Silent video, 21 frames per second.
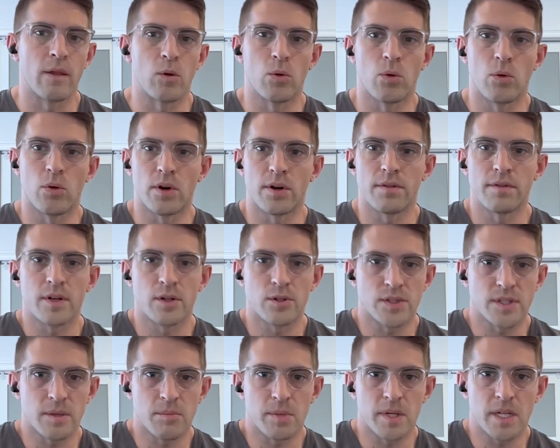Or if you're
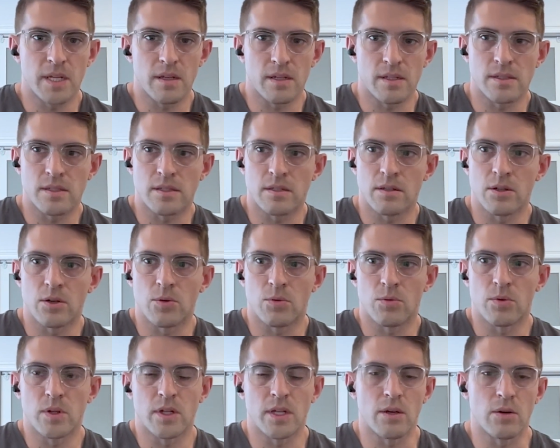somebody that's
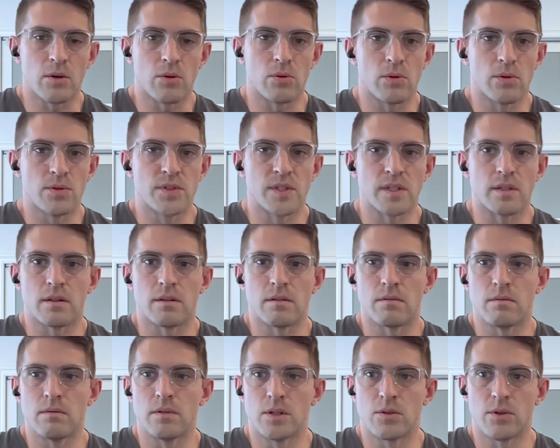really old
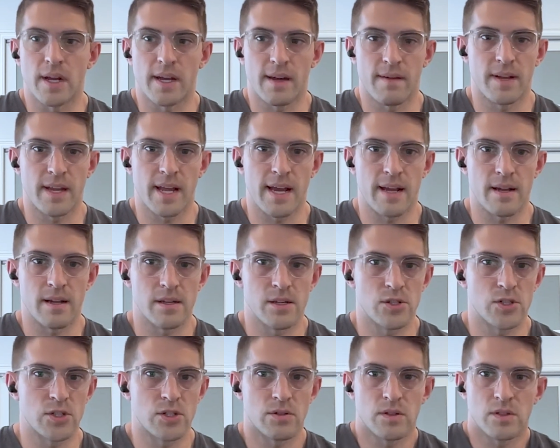and haven't had any
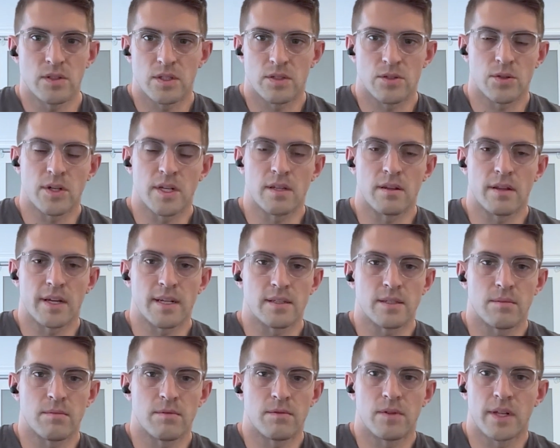insurance, let's look at like
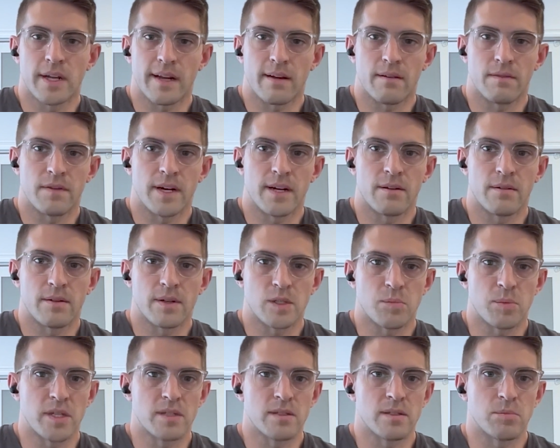a final
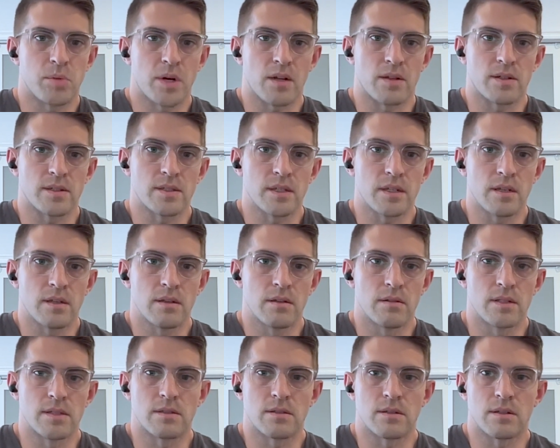expense policy
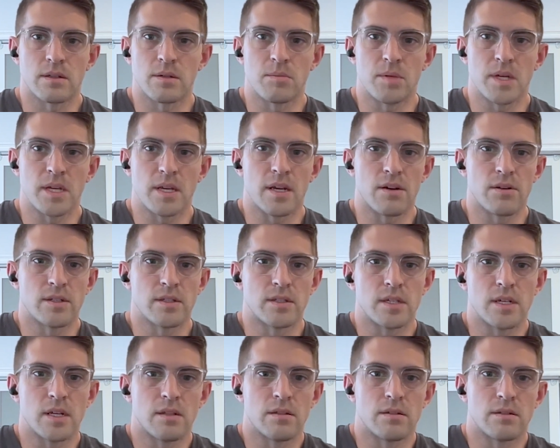that's going to be
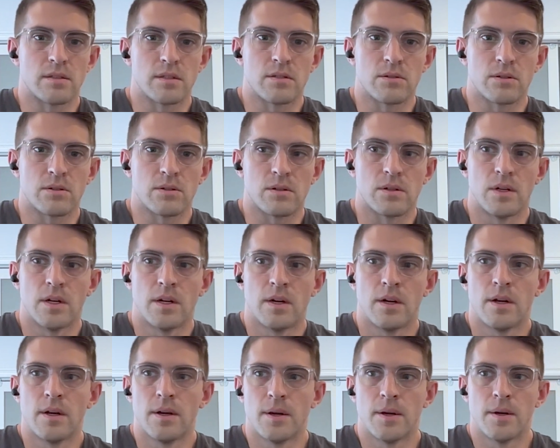guaranteed until
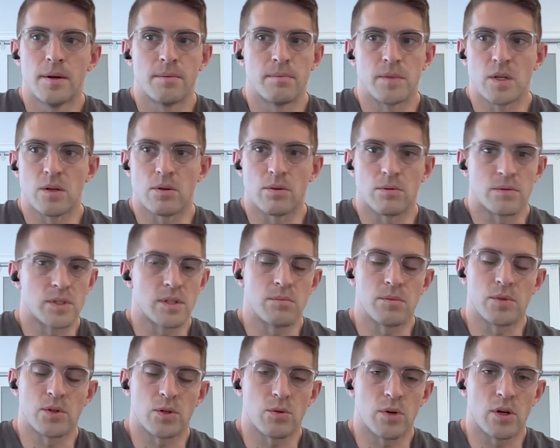
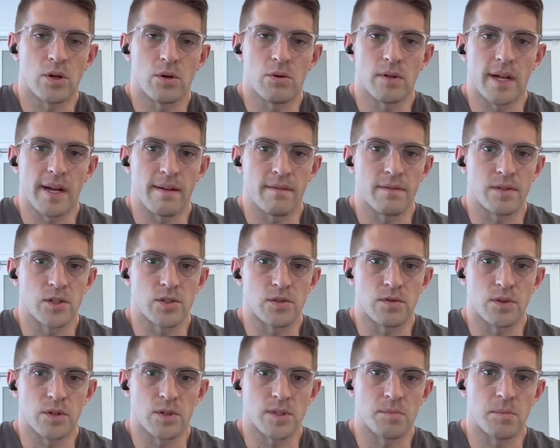similar to a whole life, just
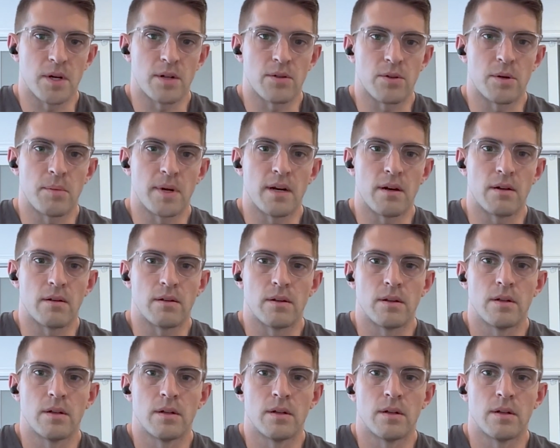for a smaller amount.